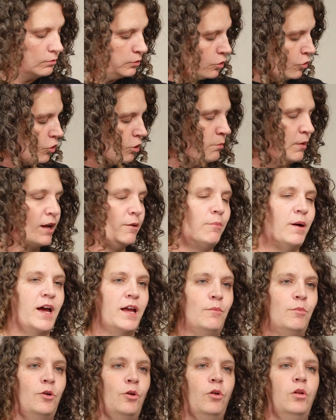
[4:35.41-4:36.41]
go to my
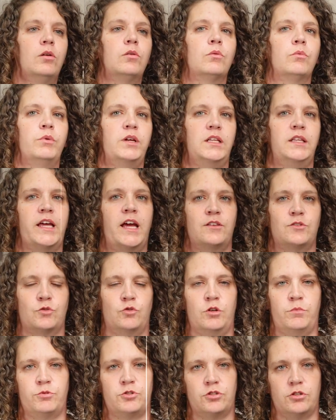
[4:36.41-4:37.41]
Bible, read that
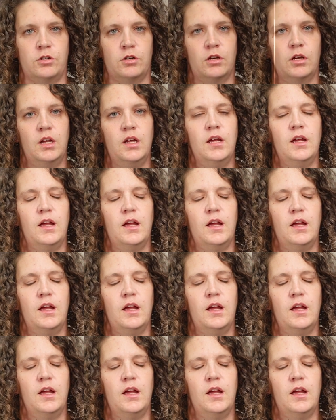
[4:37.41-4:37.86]
scripture,